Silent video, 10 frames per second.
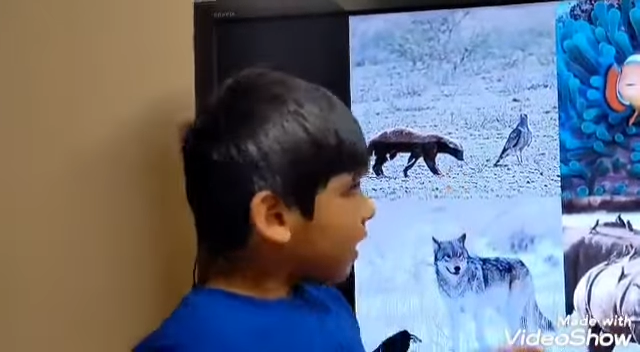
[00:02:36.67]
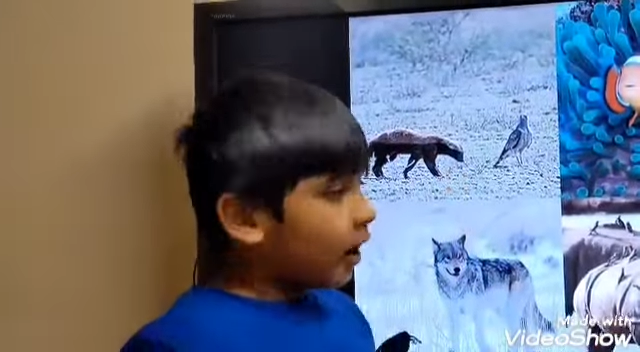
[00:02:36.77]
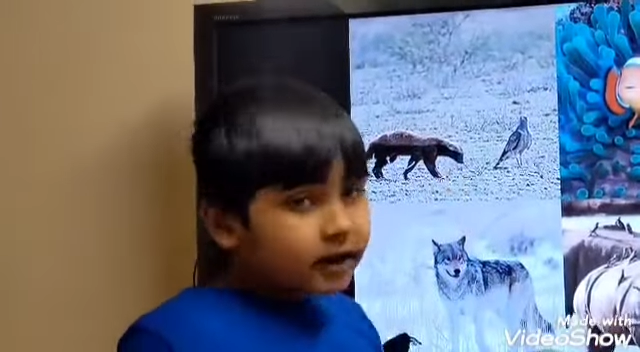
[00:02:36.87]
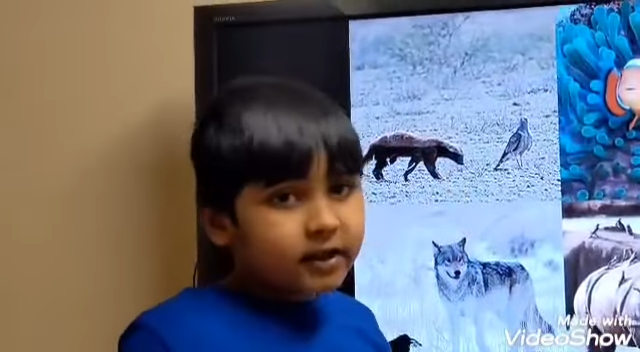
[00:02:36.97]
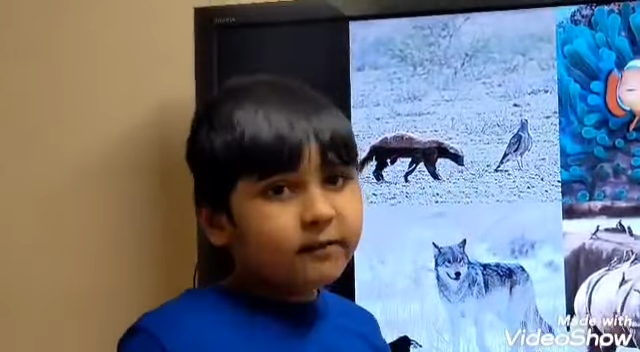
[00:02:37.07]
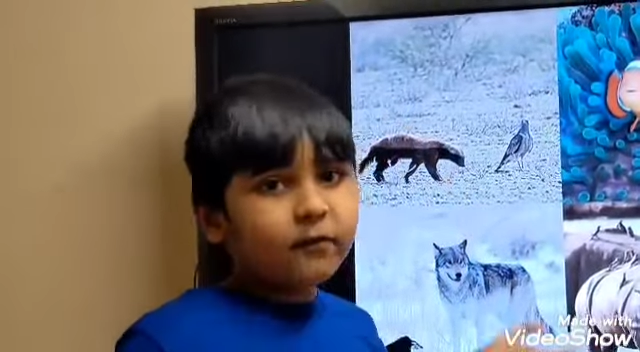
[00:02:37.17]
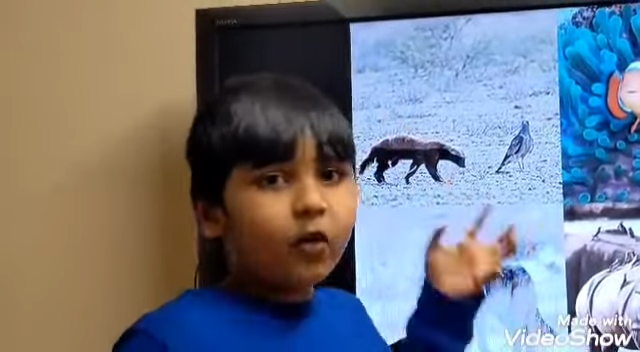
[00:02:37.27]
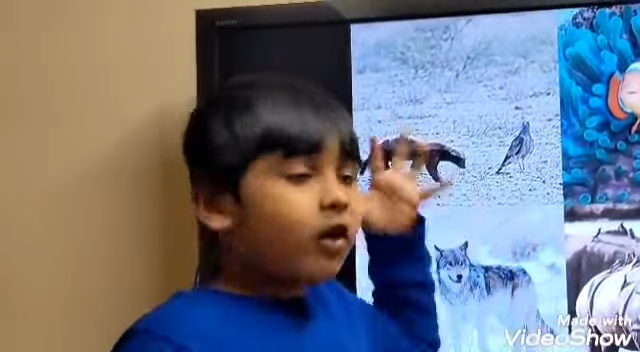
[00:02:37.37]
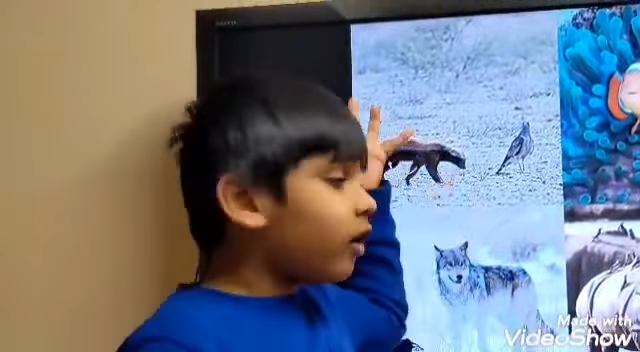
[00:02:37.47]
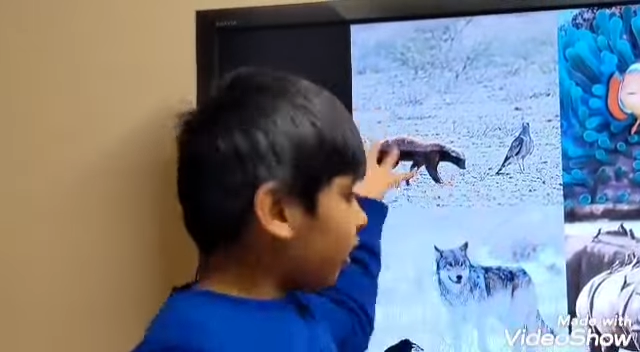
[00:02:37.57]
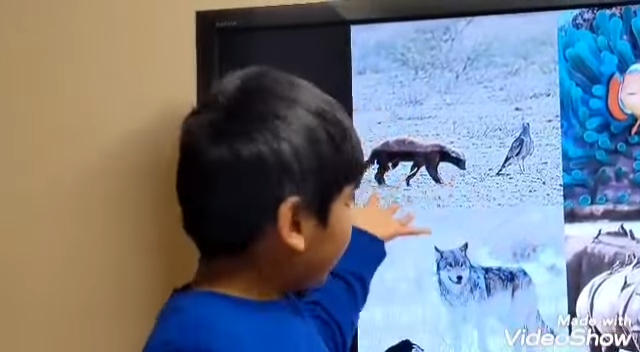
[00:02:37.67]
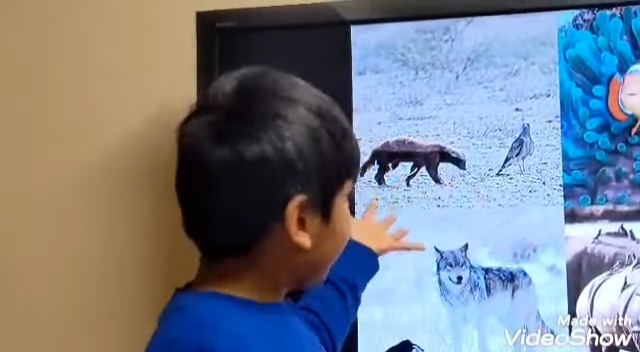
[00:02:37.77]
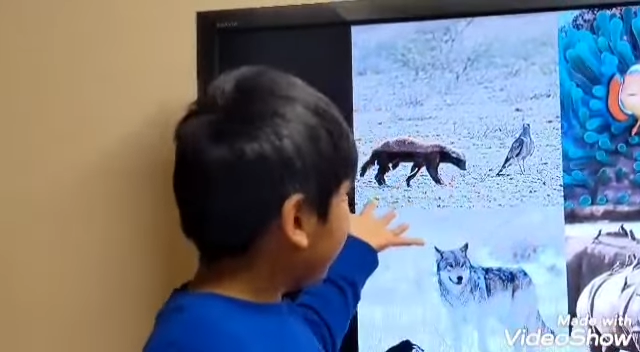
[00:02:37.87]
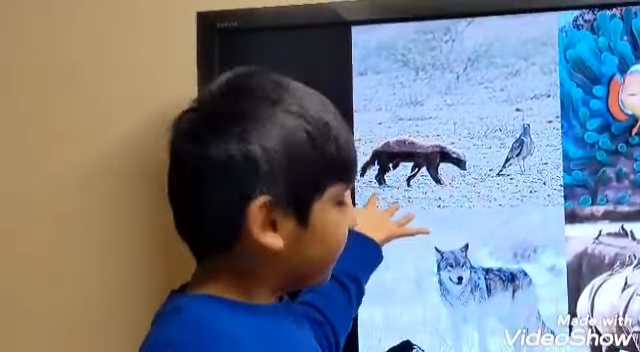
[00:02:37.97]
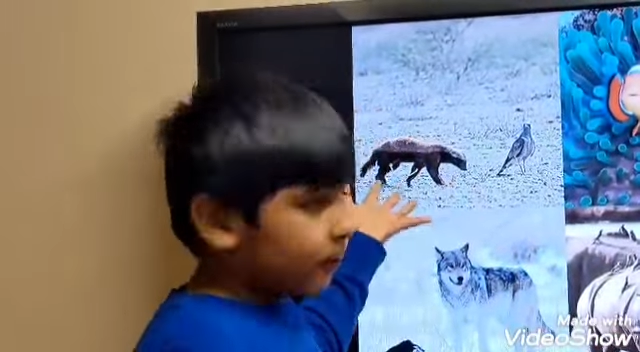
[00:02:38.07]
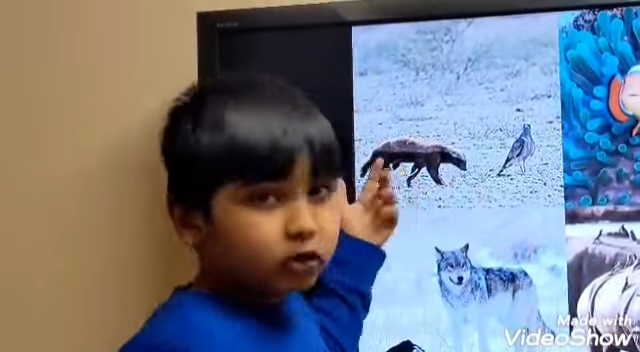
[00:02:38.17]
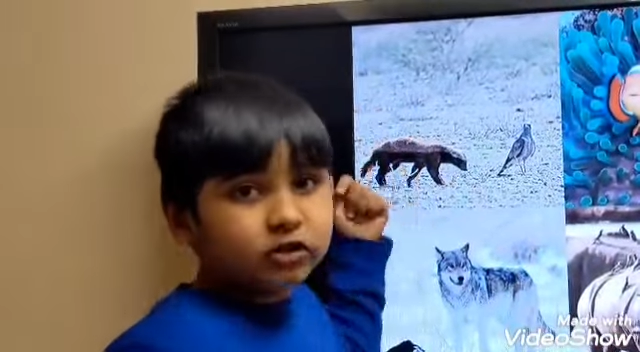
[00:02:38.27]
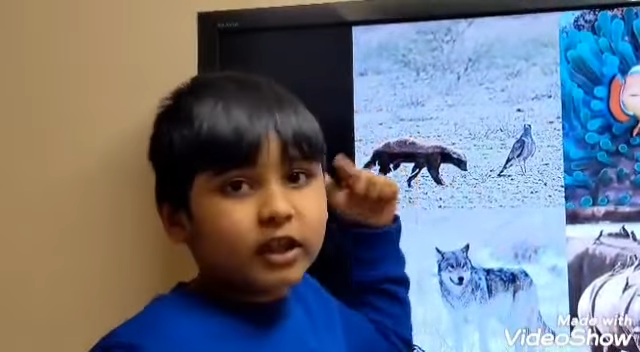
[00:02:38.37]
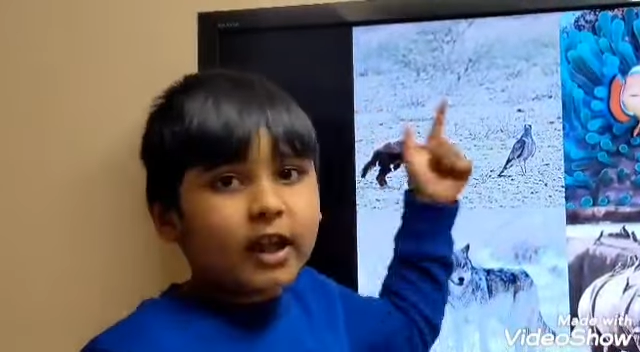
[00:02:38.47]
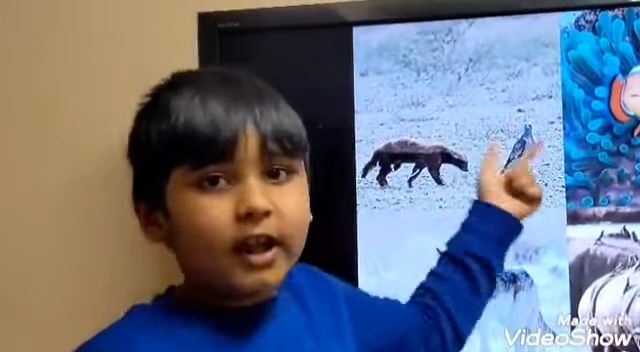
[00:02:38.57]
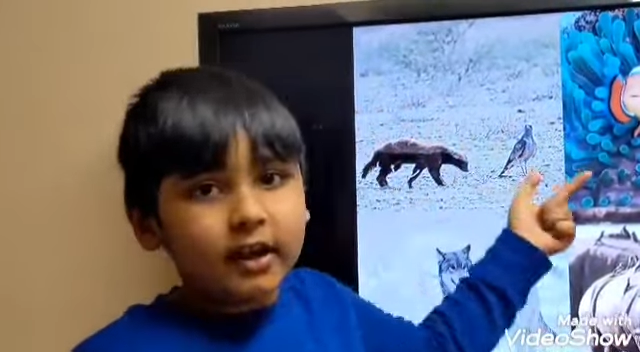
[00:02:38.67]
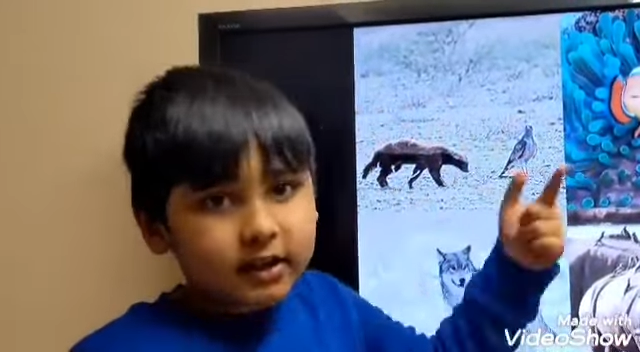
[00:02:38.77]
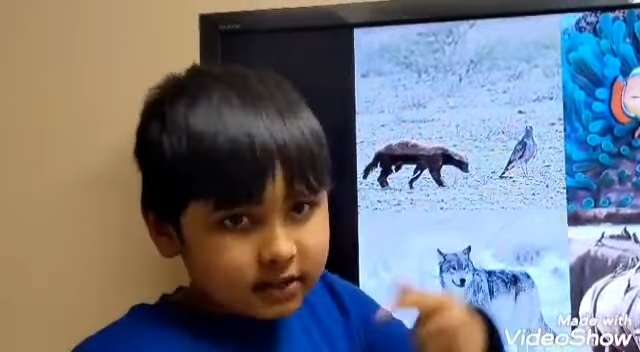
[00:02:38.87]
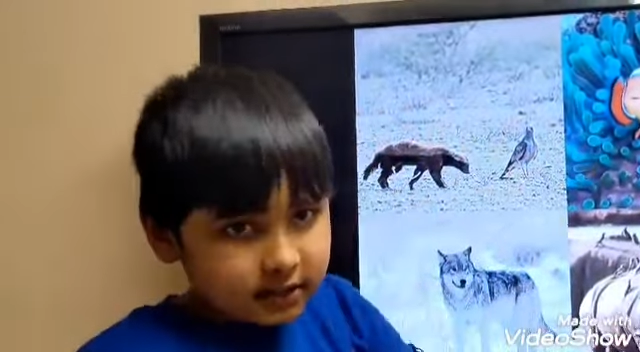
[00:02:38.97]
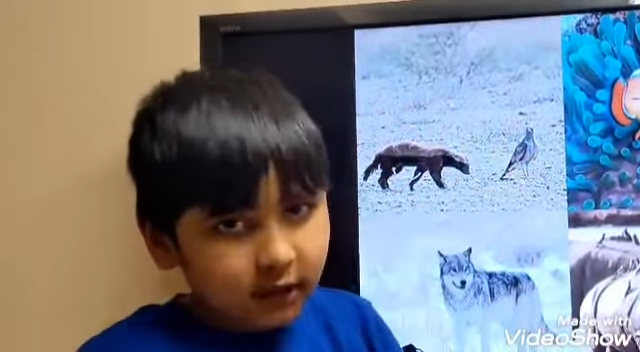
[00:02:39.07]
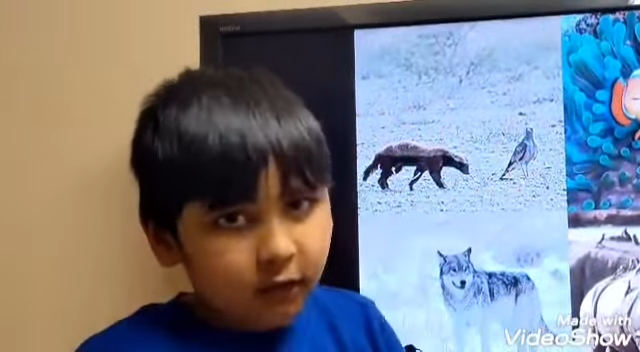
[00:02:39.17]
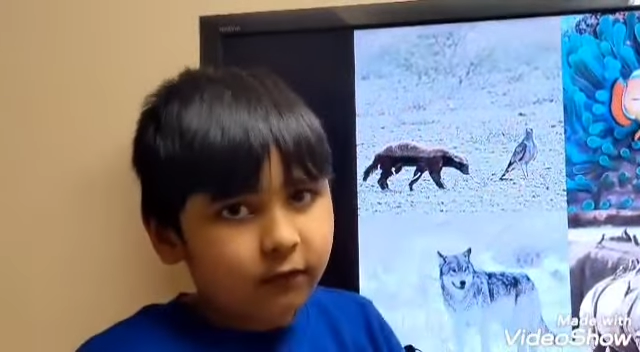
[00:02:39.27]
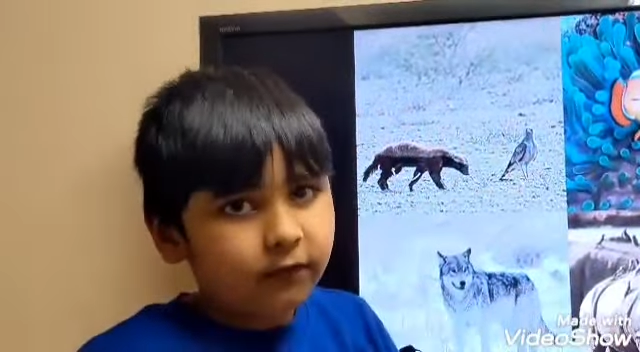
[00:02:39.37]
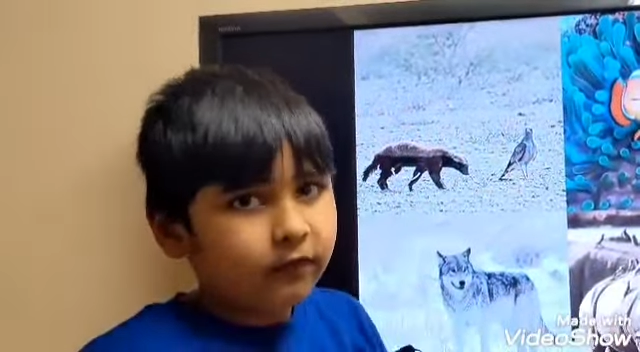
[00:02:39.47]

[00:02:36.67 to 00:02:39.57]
honey for animals and itself.